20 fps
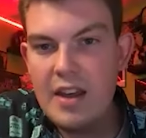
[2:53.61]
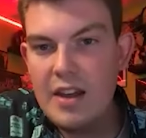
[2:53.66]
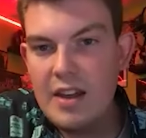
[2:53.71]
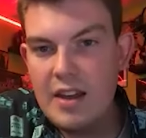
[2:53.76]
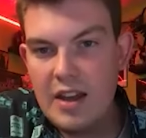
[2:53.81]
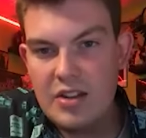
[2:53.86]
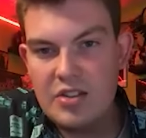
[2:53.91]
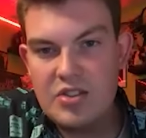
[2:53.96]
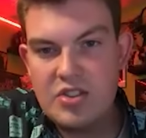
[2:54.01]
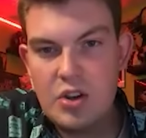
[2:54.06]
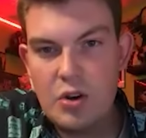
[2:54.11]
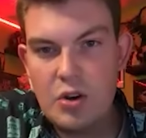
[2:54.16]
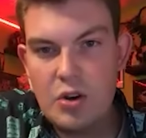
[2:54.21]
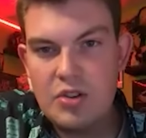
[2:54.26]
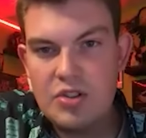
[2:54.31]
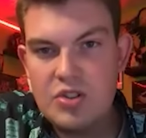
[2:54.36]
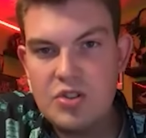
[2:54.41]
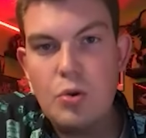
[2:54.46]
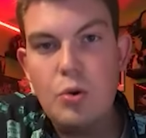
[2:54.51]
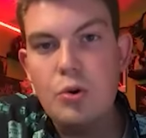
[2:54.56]
and so it's
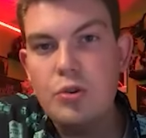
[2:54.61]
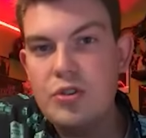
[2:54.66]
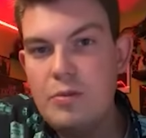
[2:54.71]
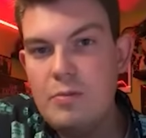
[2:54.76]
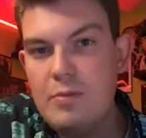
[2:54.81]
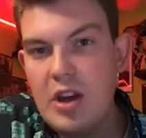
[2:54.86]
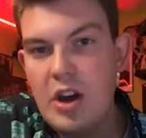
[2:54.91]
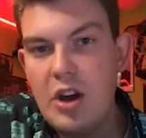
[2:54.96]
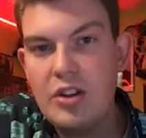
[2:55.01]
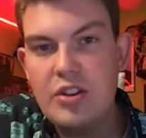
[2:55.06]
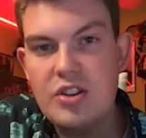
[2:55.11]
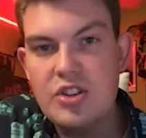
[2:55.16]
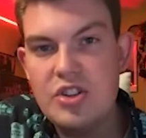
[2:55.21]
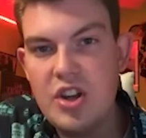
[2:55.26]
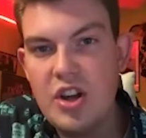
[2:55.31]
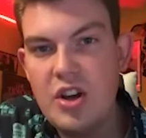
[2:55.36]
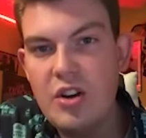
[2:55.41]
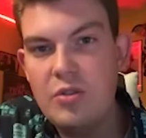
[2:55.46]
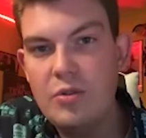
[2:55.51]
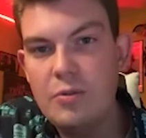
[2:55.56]
cool to be on the
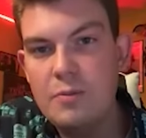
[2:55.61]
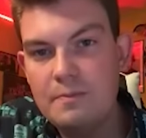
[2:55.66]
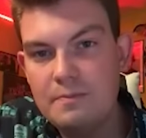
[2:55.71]
show.